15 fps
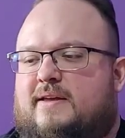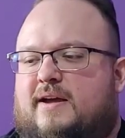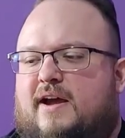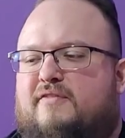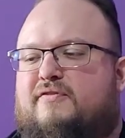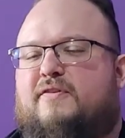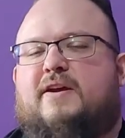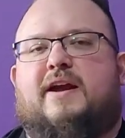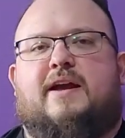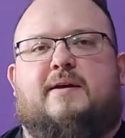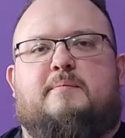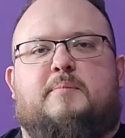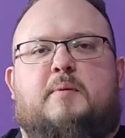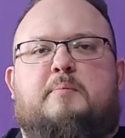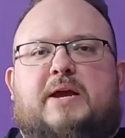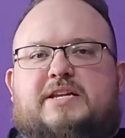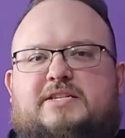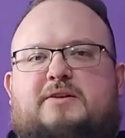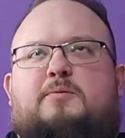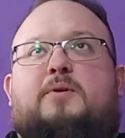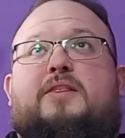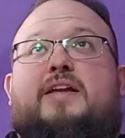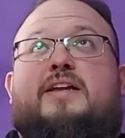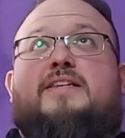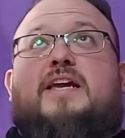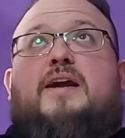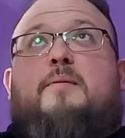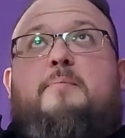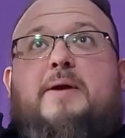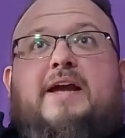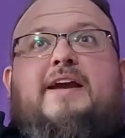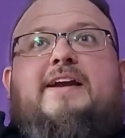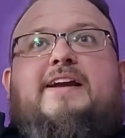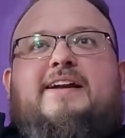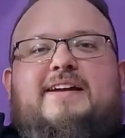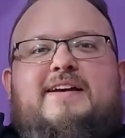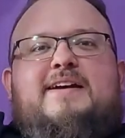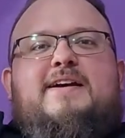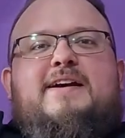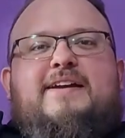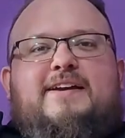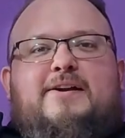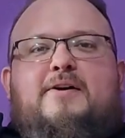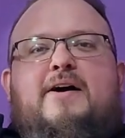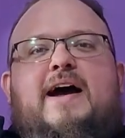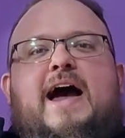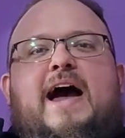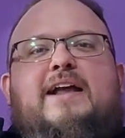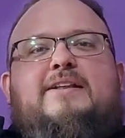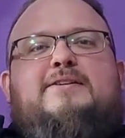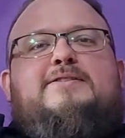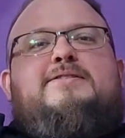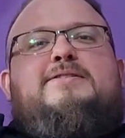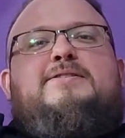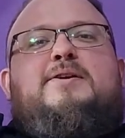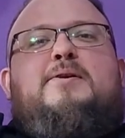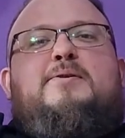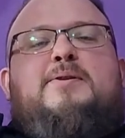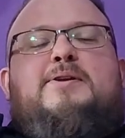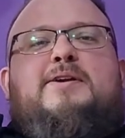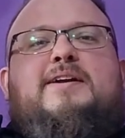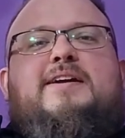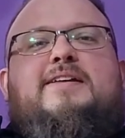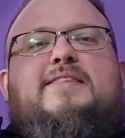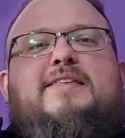I forget, but basically where they take a big, Atlas stone looking